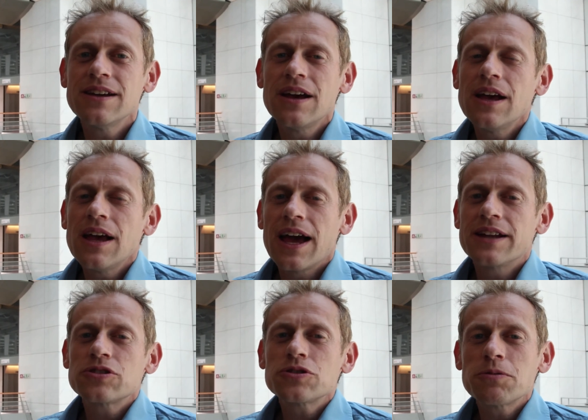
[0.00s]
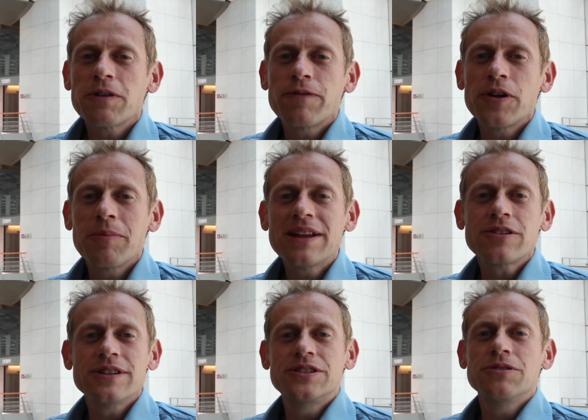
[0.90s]
And there's also a
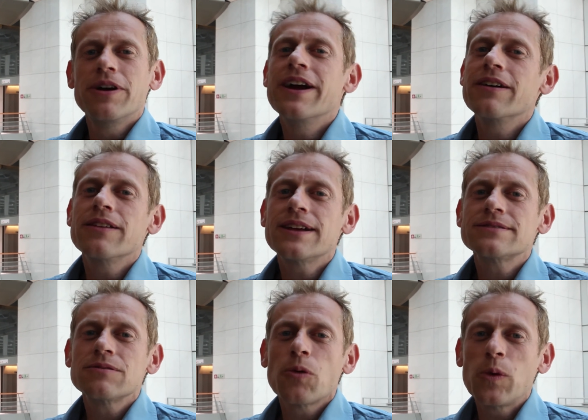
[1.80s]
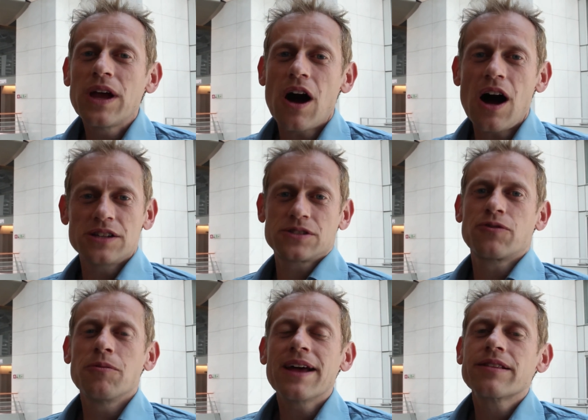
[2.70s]
fundamental issue here that we ask
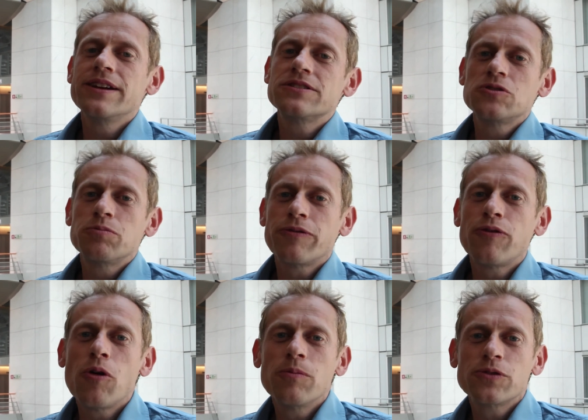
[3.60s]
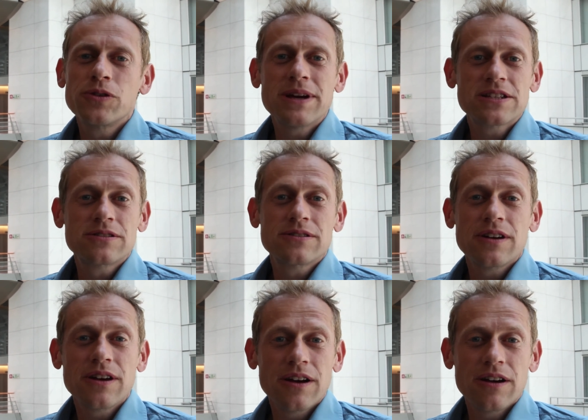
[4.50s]
from athletes to perform to the best
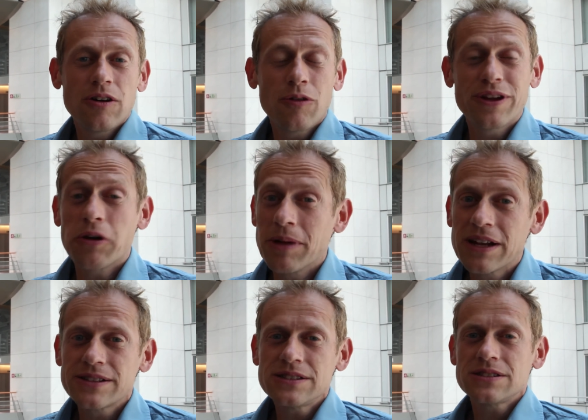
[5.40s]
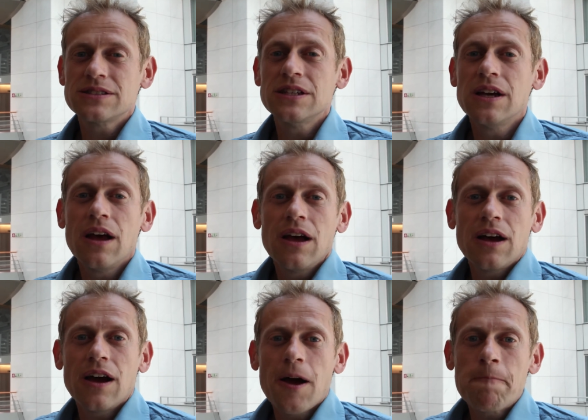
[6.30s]
uh, of their abilities.
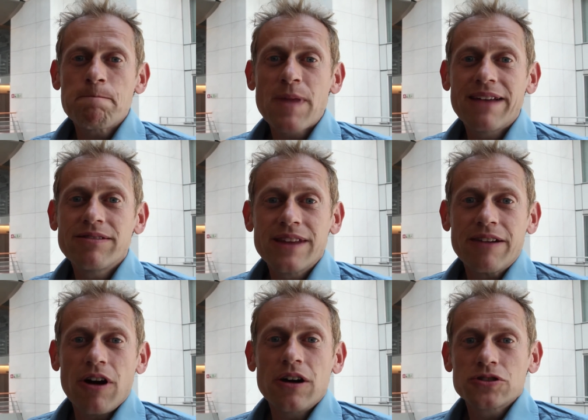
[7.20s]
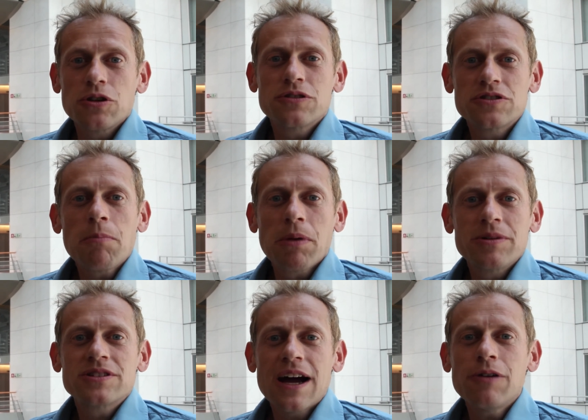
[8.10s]
Um, and there are certain
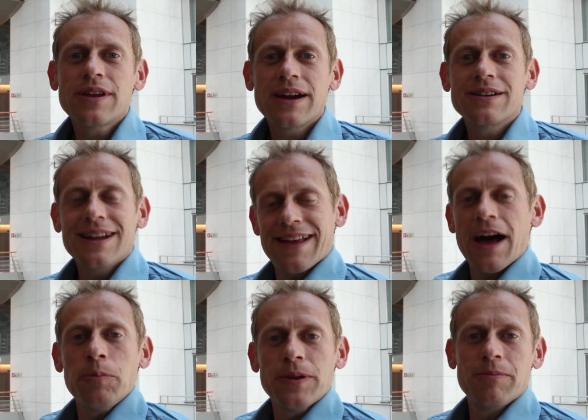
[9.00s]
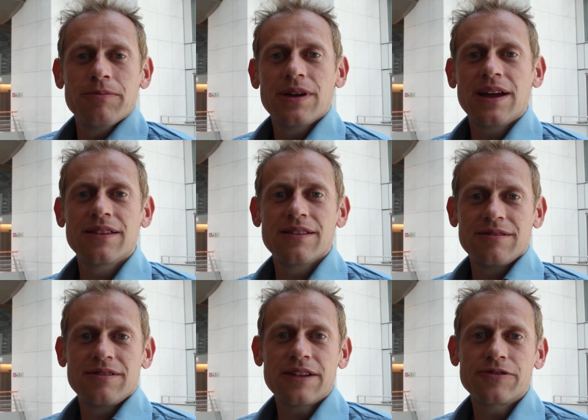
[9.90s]
supplements out there that help them in
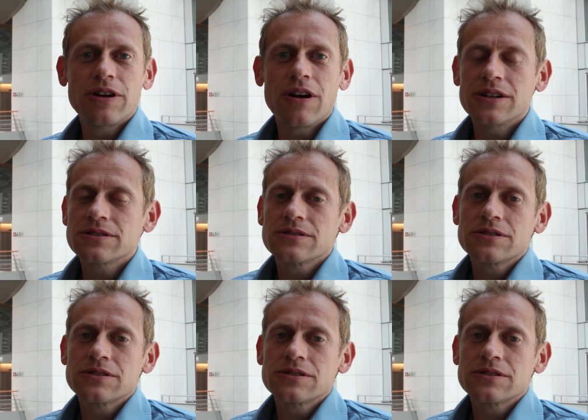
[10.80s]
that regard.